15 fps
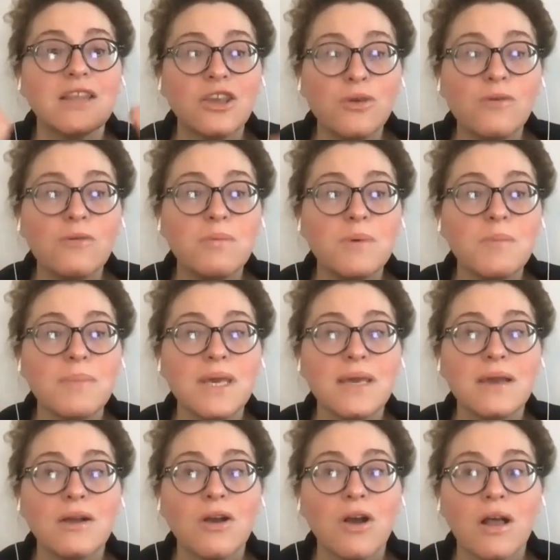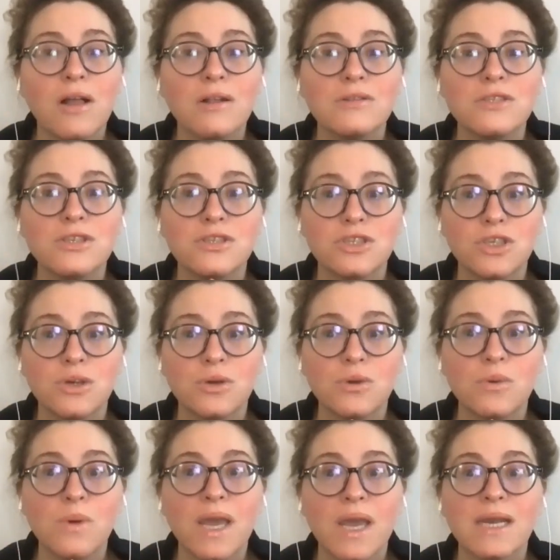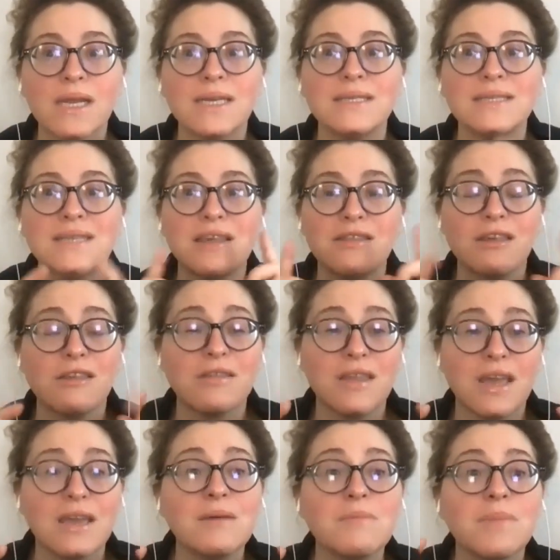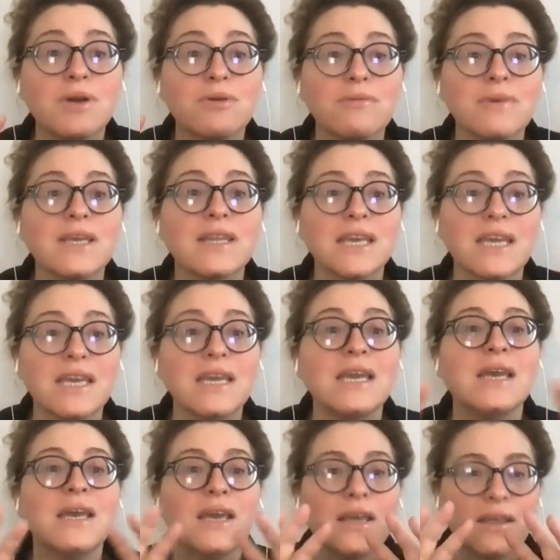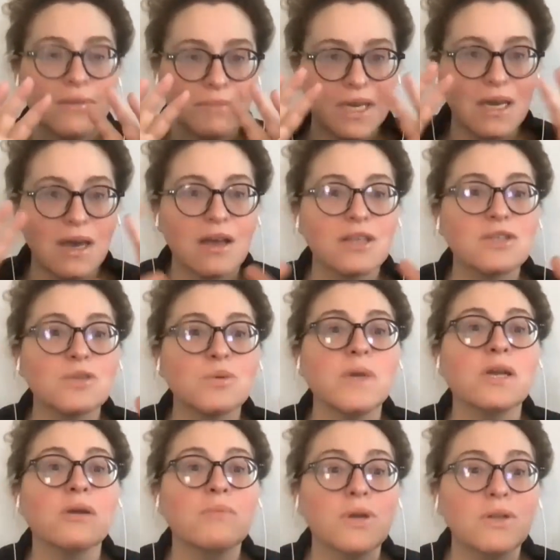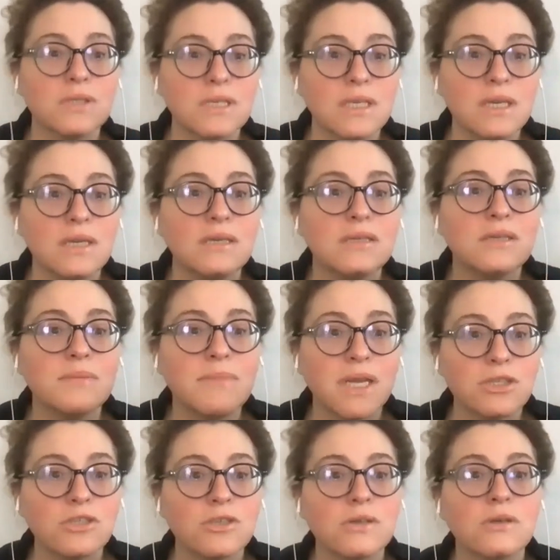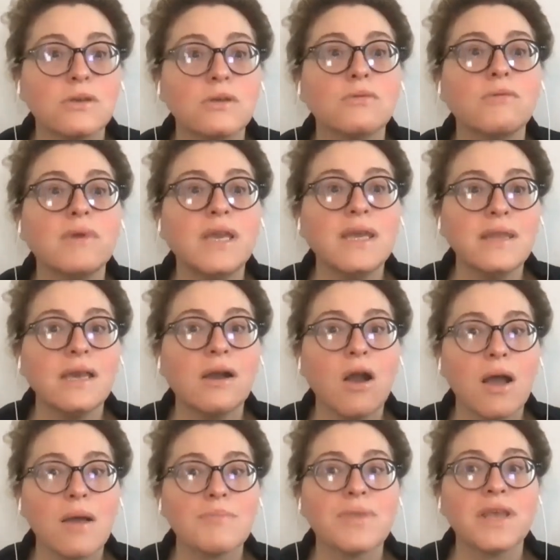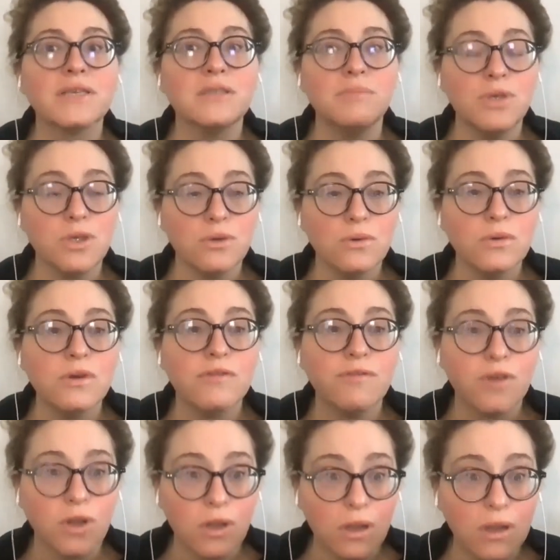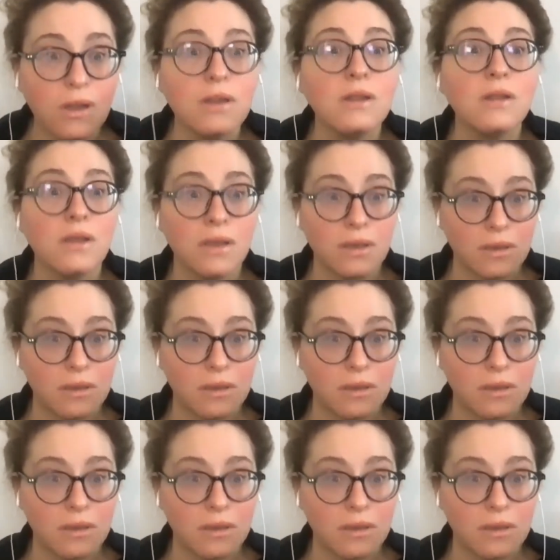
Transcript: you have been being called to do. And I say the thing, but really, because we are multi-dimensional, really complex, beautiful